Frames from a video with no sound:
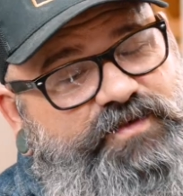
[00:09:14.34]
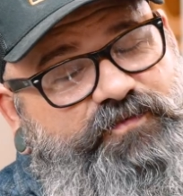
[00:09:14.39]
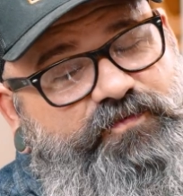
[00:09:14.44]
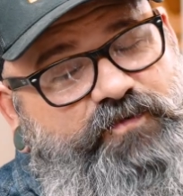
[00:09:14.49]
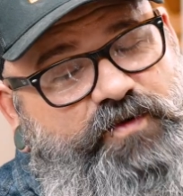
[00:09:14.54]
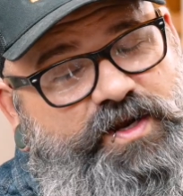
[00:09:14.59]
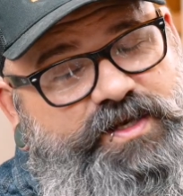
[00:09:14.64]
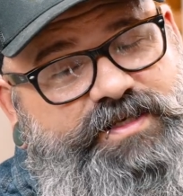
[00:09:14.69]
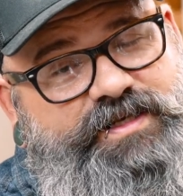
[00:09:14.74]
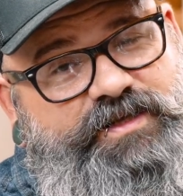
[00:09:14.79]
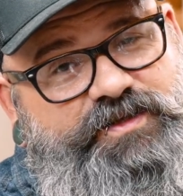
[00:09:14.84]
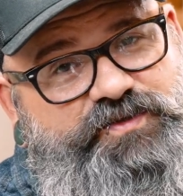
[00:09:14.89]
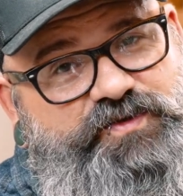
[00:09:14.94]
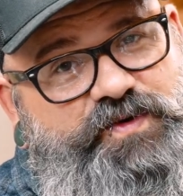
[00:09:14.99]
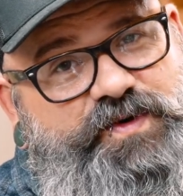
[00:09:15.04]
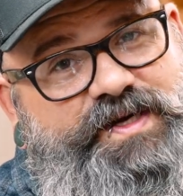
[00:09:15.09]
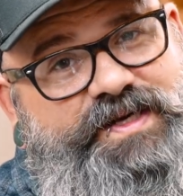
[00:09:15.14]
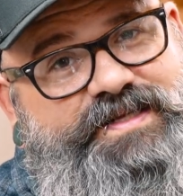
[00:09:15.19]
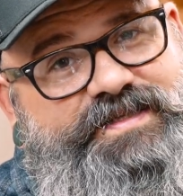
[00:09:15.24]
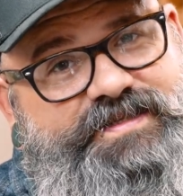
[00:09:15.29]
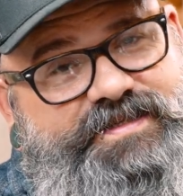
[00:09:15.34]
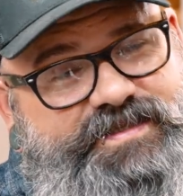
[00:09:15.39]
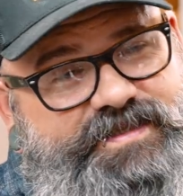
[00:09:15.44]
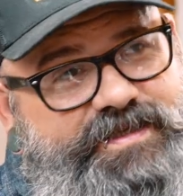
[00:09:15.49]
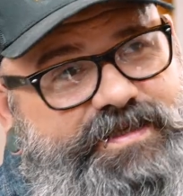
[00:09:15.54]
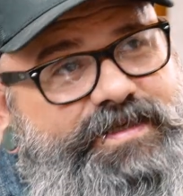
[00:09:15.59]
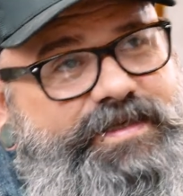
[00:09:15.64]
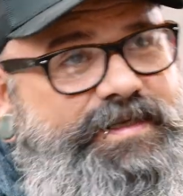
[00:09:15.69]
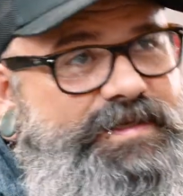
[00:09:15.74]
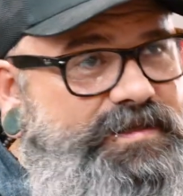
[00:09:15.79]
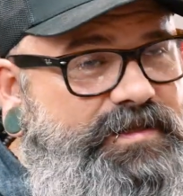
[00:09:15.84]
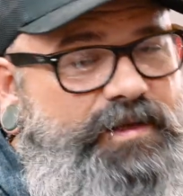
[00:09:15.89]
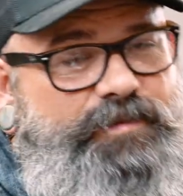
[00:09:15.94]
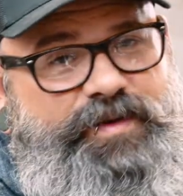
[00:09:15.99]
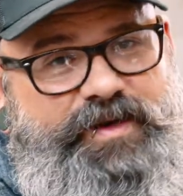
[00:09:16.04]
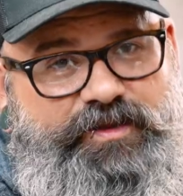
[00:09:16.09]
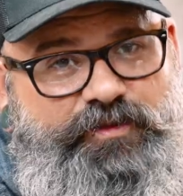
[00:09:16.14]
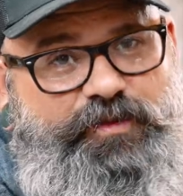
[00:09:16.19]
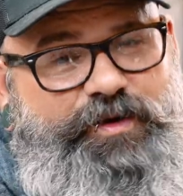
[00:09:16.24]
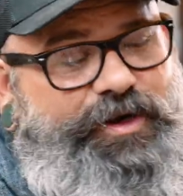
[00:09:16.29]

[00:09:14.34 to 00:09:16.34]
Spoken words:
the front deltoids, a little bit of the